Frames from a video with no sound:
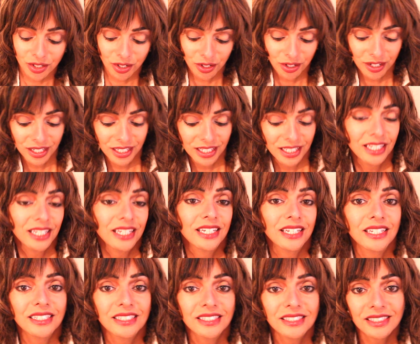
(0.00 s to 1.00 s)

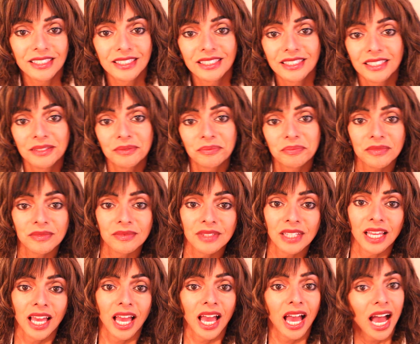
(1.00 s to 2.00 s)
darlings.
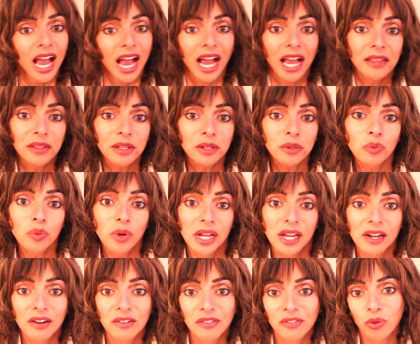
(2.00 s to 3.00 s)
I didn't
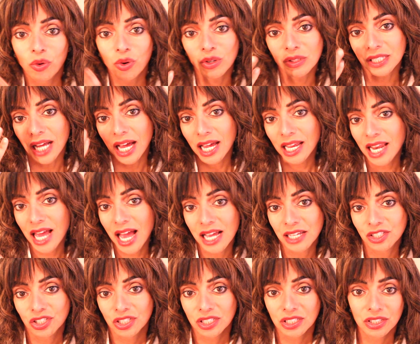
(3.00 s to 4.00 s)
wear false
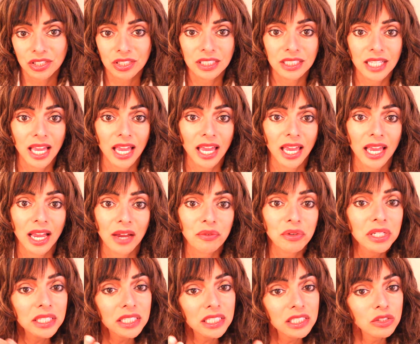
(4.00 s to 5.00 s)
eyelashes today. I
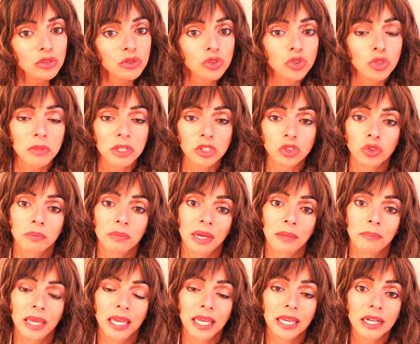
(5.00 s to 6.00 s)
really didn't do too much with
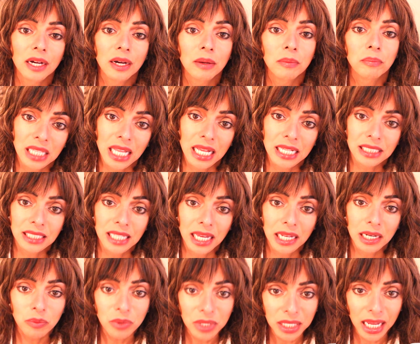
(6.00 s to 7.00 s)
my makeup. Last
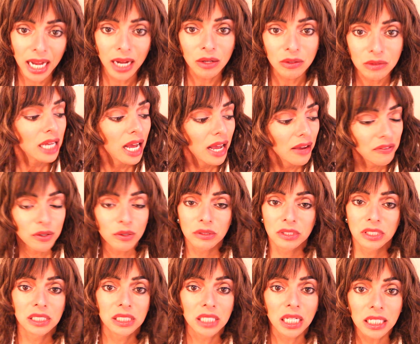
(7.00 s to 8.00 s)
night I went out. I
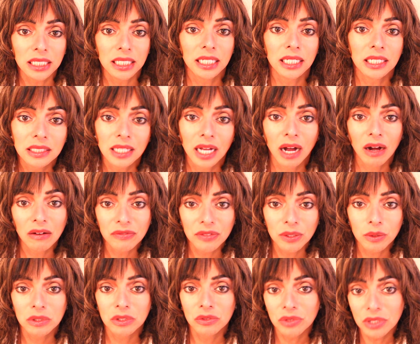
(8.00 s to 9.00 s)
felt stunning. The
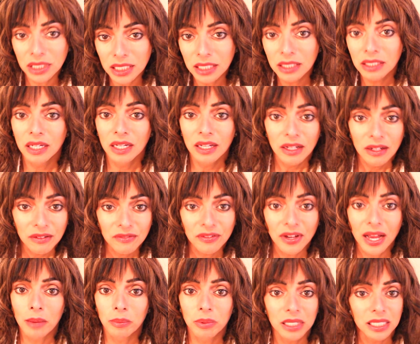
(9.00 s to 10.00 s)
outfit was really
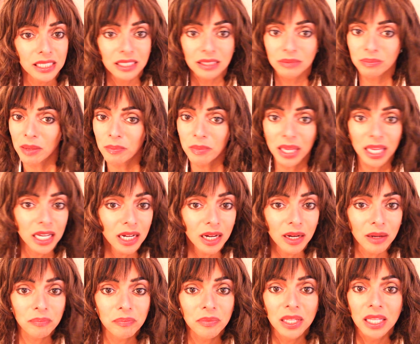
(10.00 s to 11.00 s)
fabulous, my
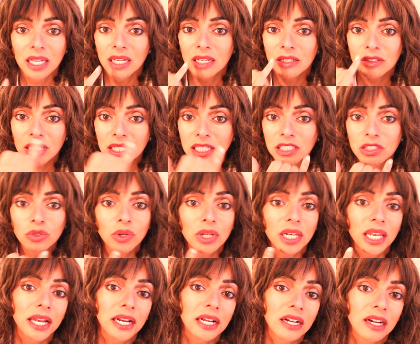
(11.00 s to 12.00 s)
makeup. So I didn't do a
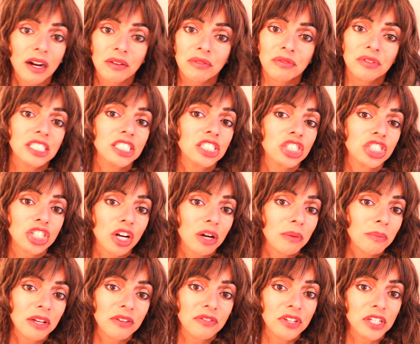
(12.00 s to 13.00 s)
lot of coverage
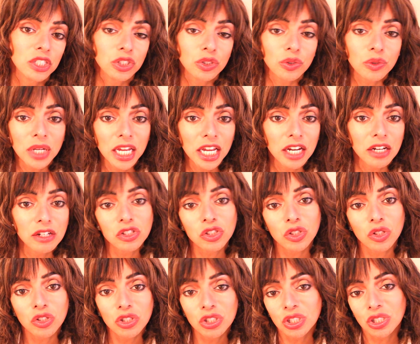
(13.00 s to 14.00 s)
on my facial hair.
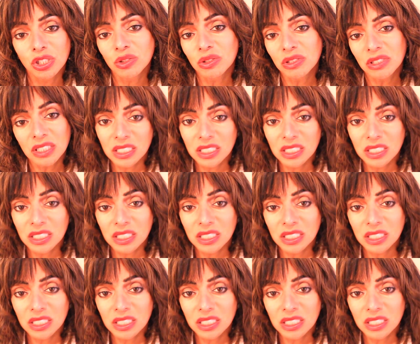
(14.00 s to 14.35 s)
So you know,